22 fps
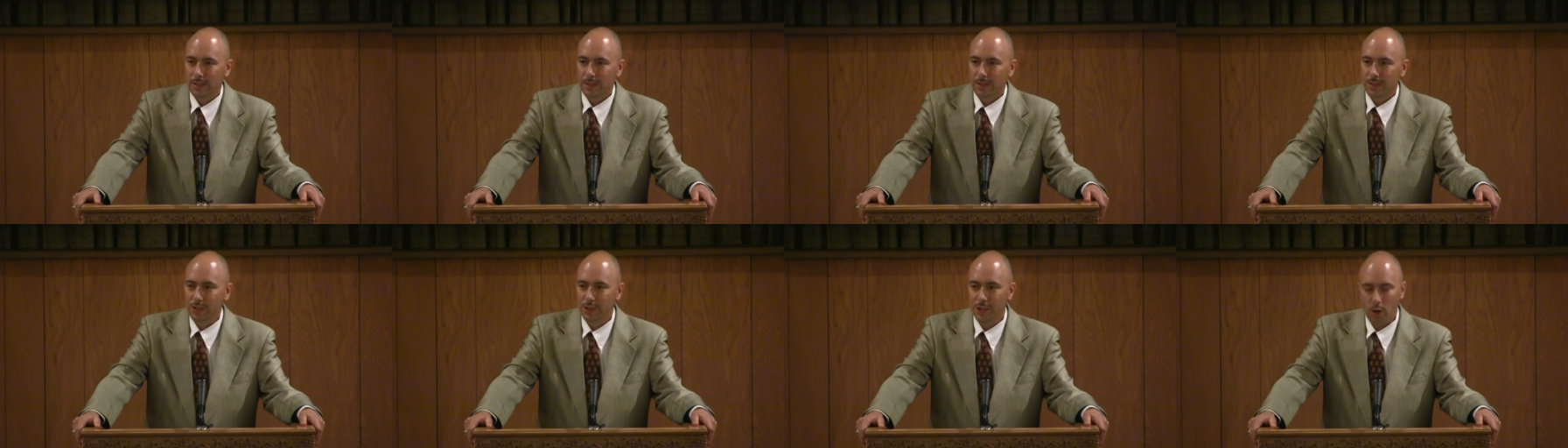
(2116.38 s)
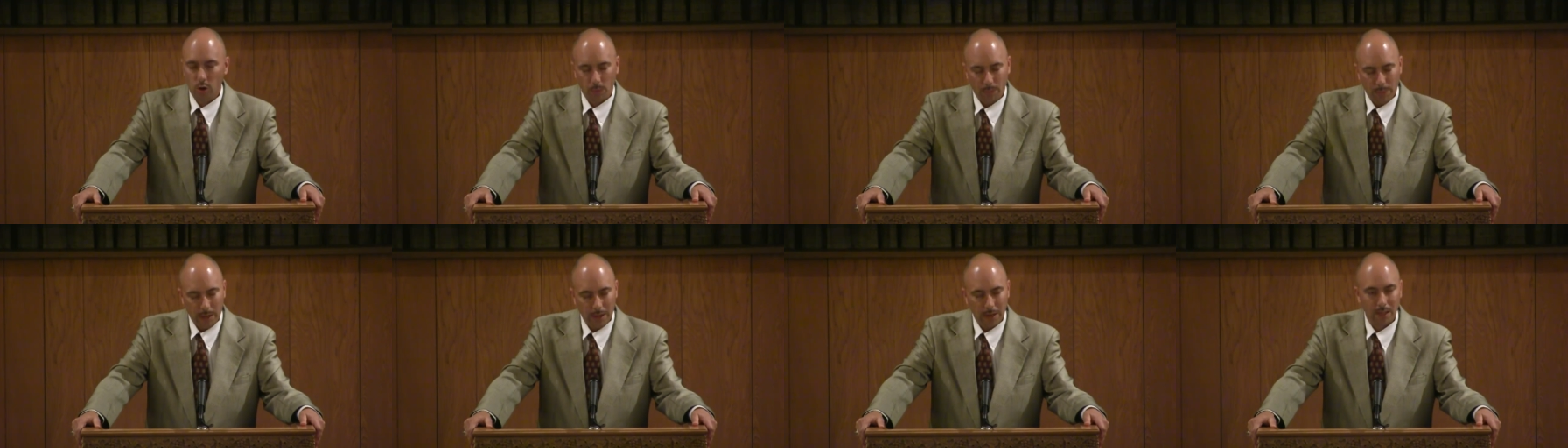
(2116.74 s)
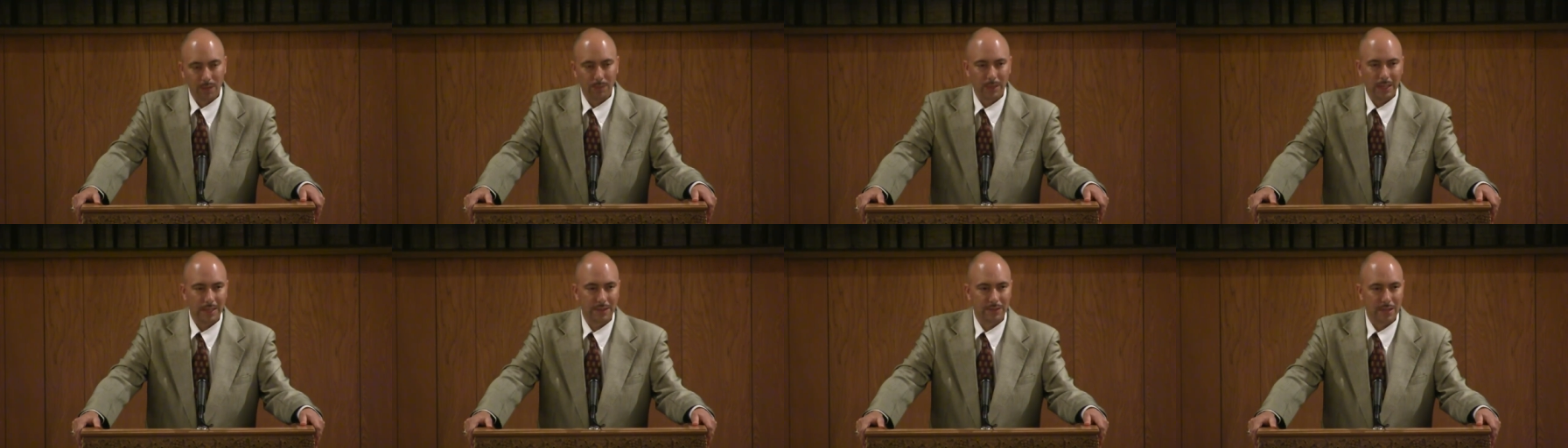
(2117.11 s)
Joe apparently
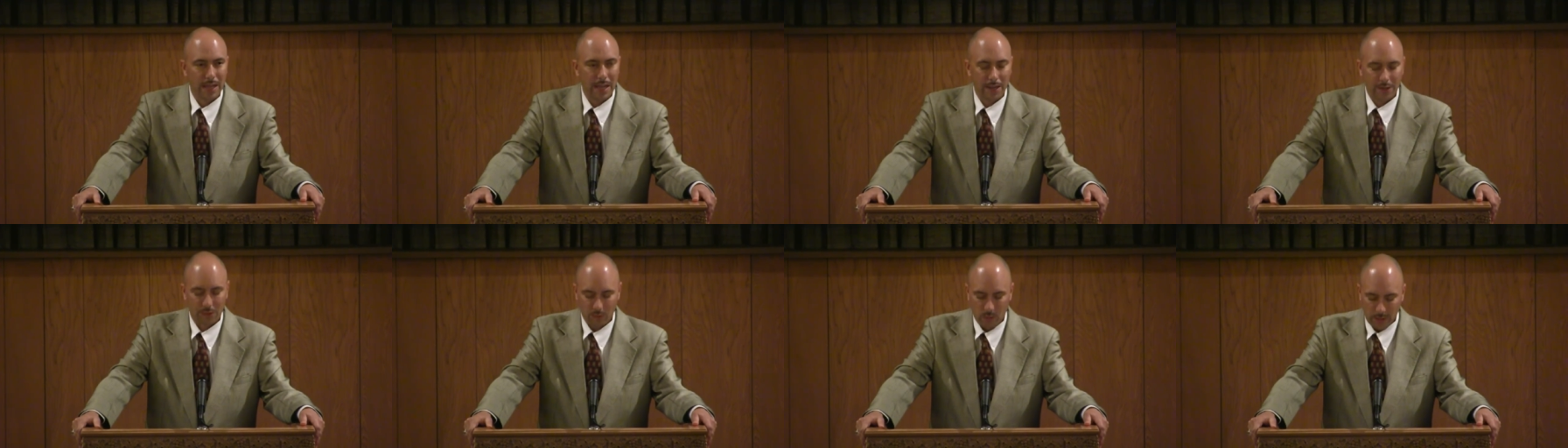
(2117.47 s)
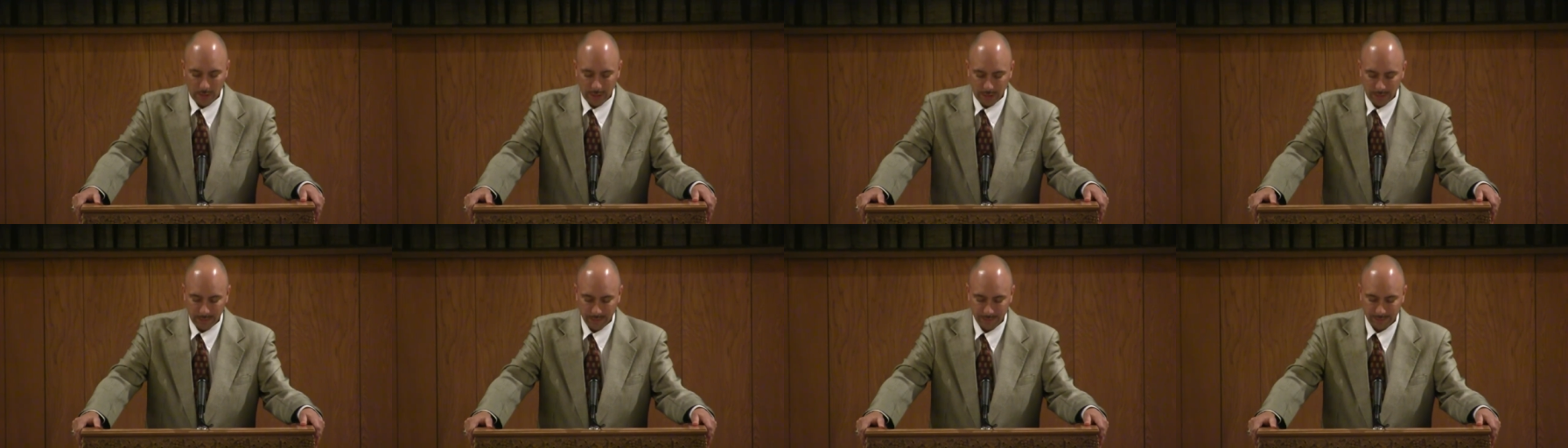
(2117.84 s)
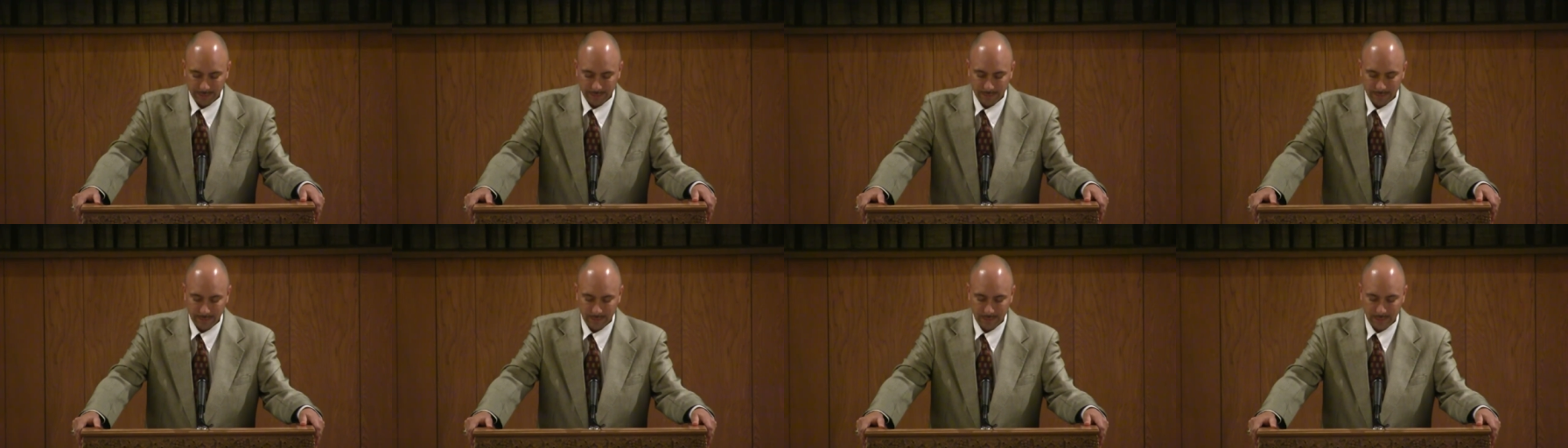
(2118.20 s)
believes that as well.
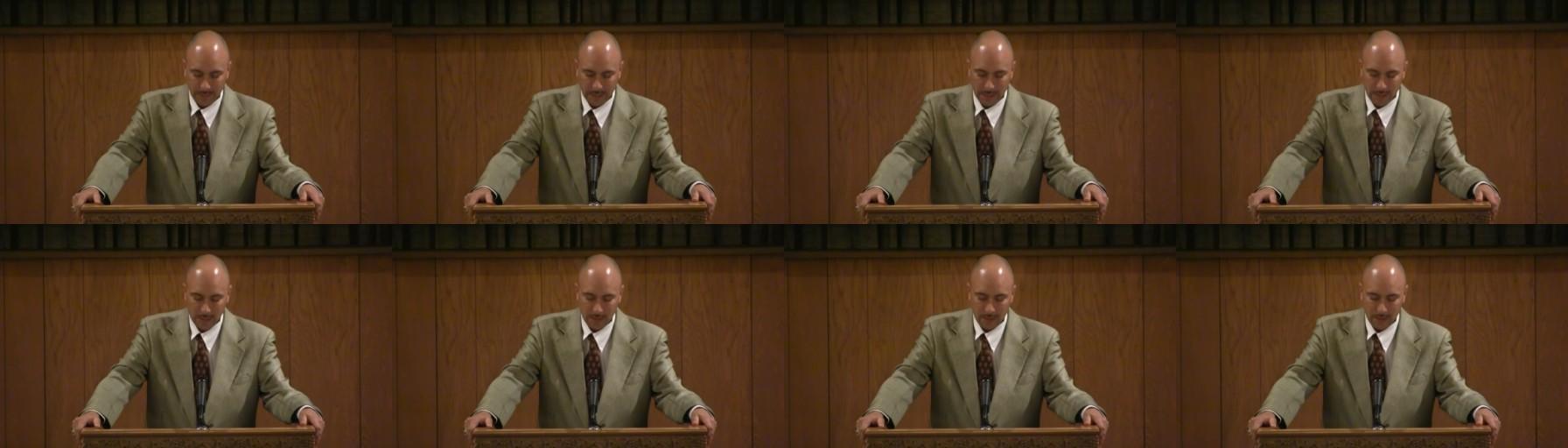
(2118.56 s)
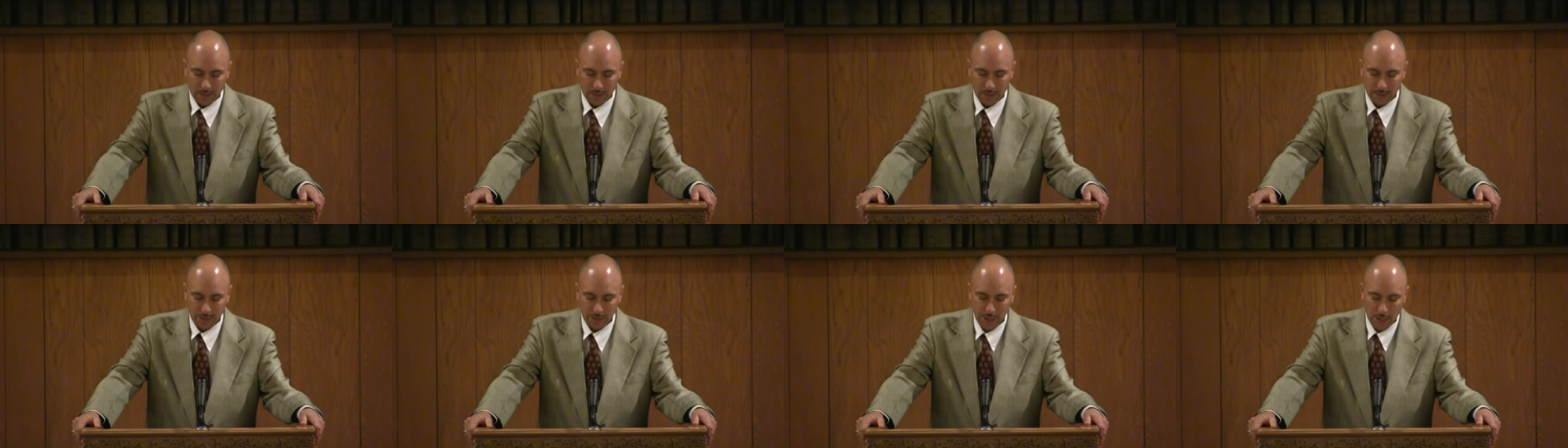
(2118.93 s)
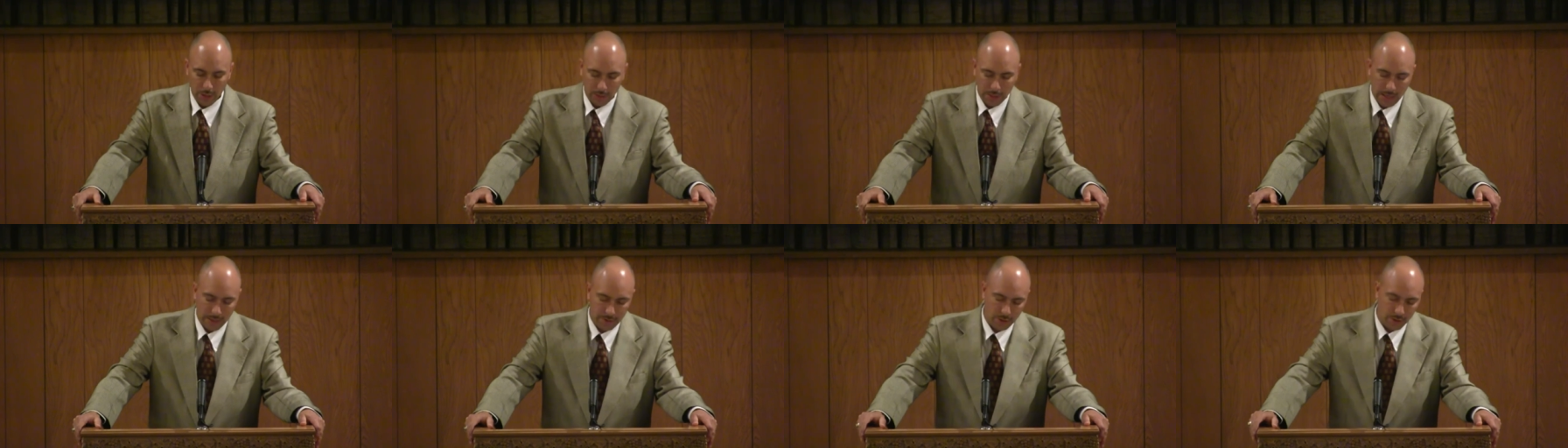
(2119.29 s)
Joe
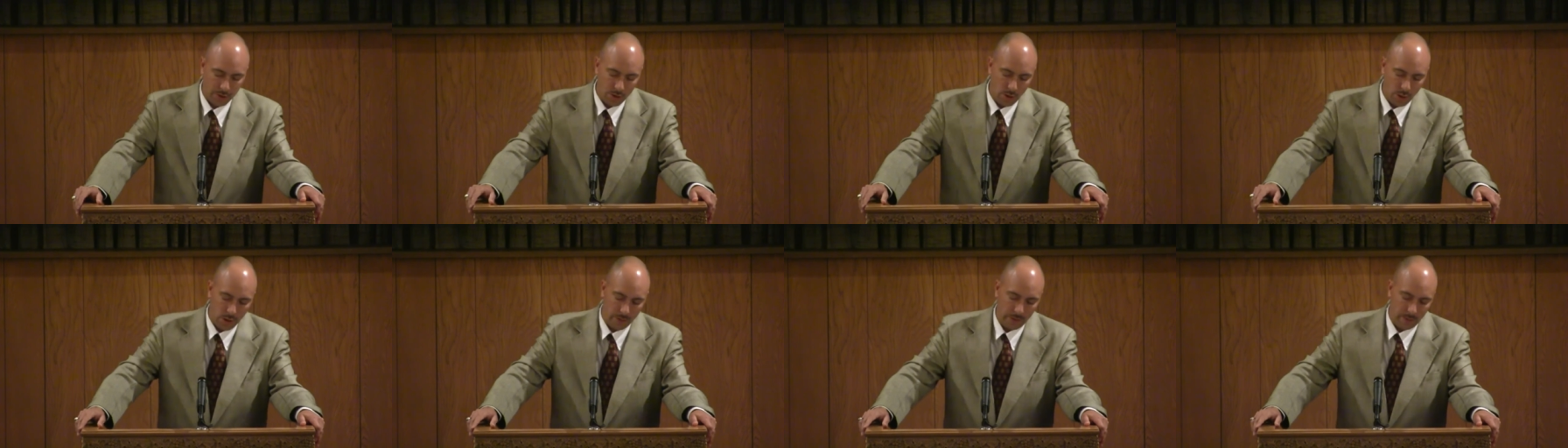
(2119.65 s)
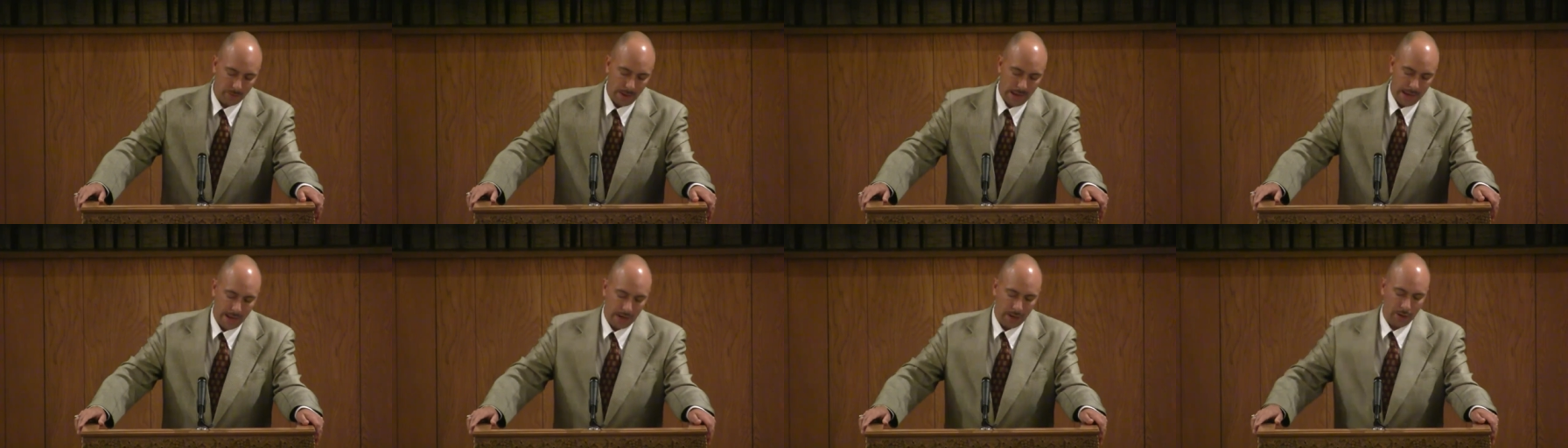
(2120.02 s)
tells a story of a man